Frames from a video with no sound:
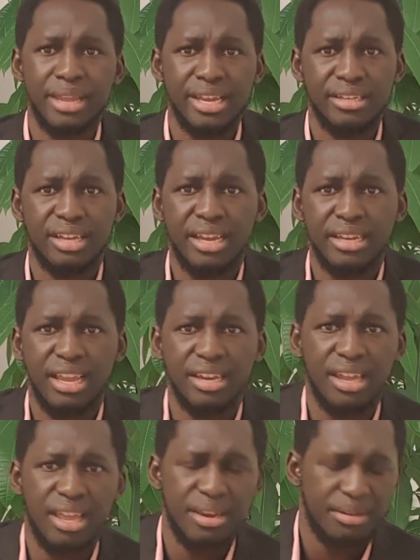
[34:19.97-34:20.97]

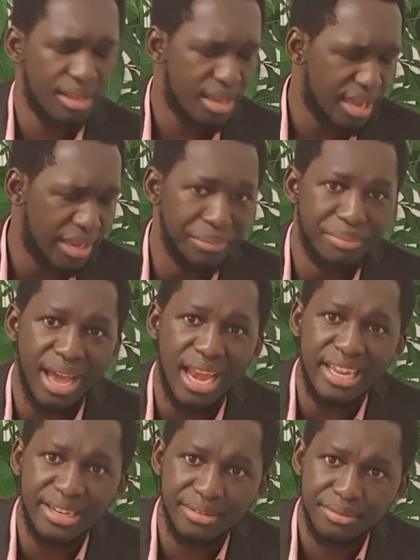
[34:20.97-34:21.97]
in
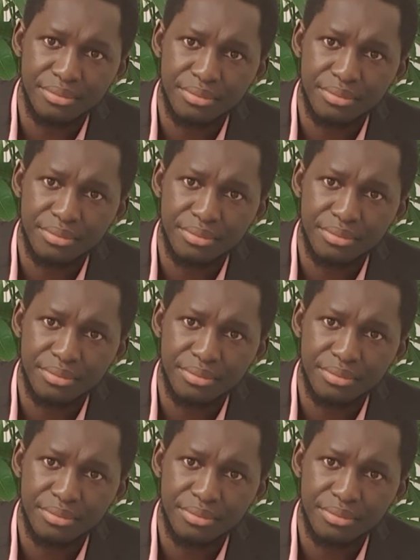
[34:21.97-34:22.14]
Berlin.